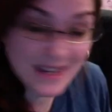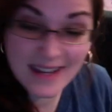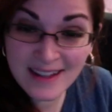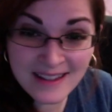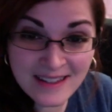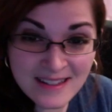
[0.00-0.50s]

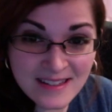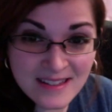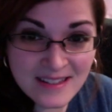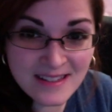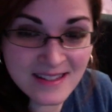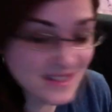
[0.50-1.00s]
yeah, this
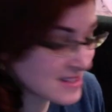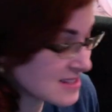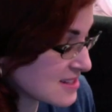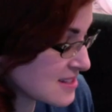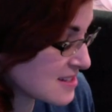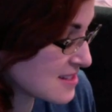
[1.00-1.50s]
is, this
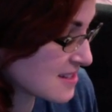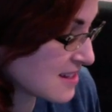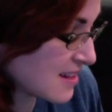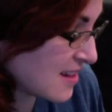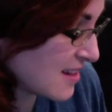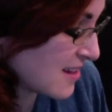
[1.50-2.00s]
is
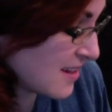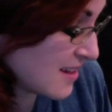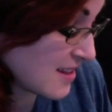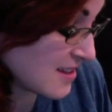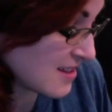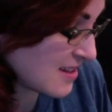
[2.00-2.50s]

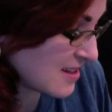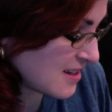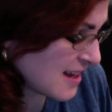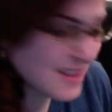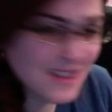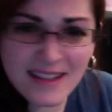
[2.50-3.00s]
the,
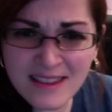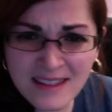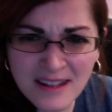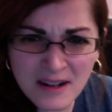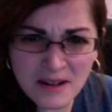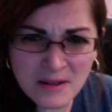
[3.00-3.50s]
I think
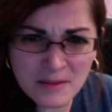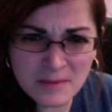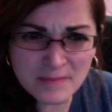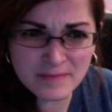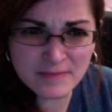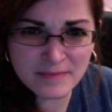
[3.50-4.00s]
the, um,
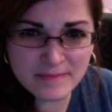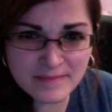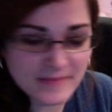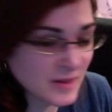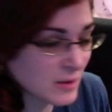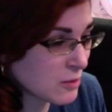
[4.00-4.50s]

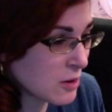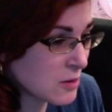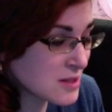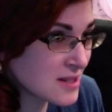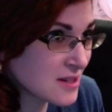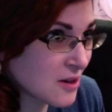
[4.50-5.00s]
what was
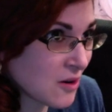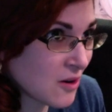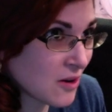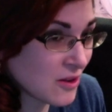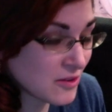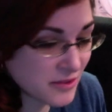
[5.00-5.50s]
it called?
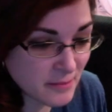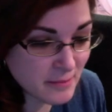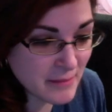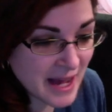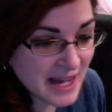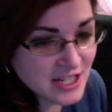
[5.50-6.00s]
The
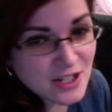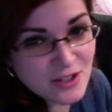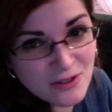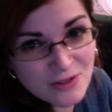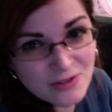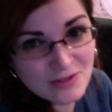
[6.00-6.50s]

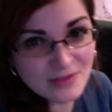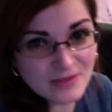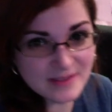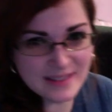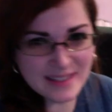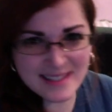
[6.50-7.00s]
Magical
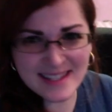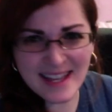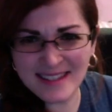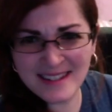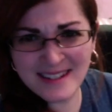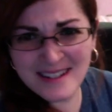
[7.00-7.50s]

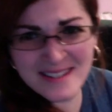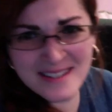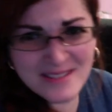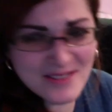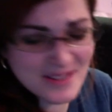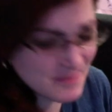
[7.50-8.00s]
Necessities
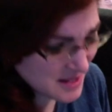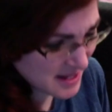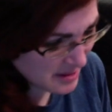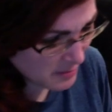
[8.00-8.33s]
or something